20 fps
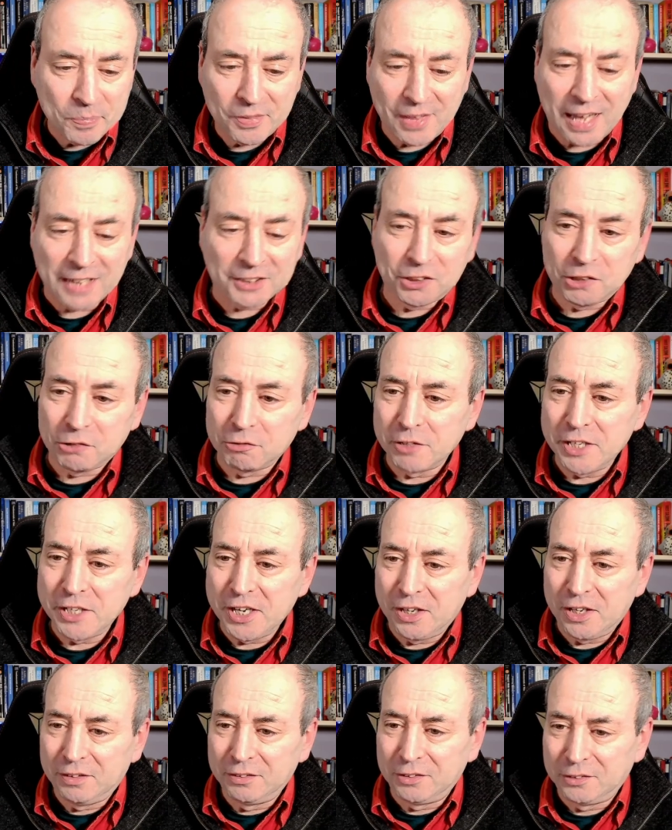that's
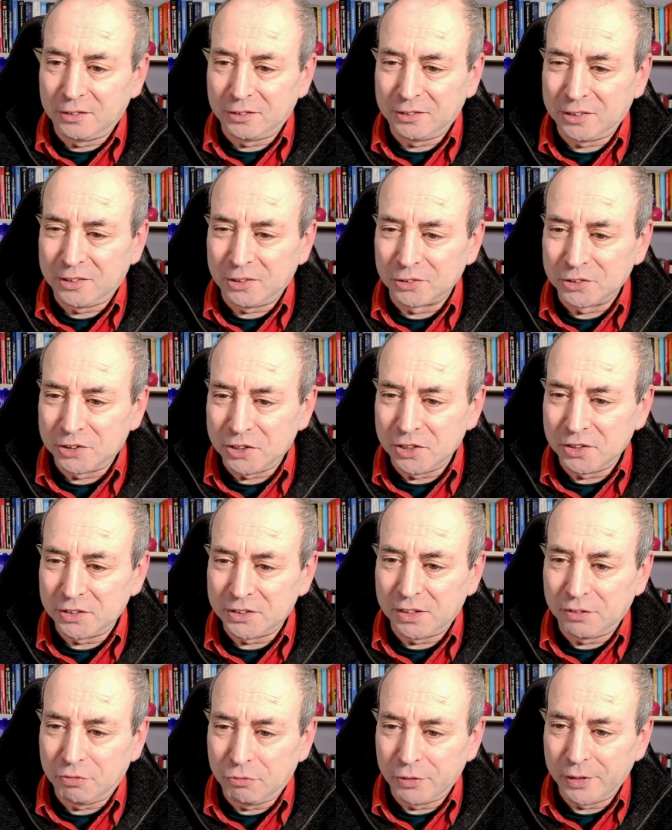three
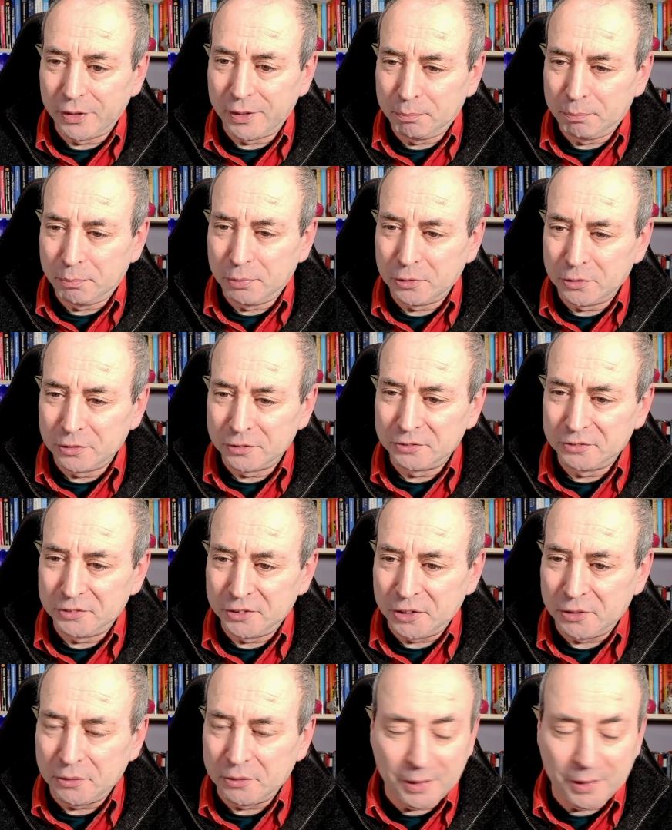continents if we put
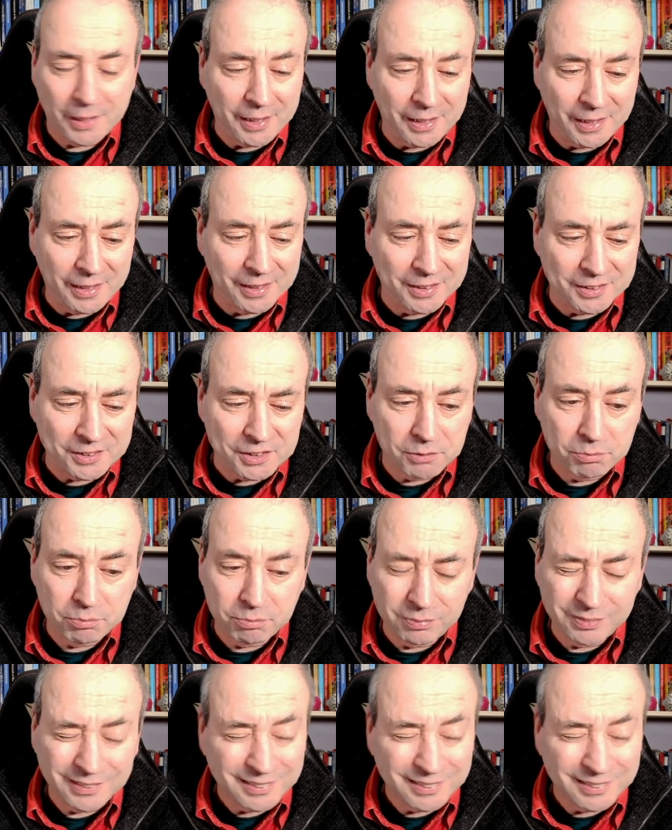UAE as,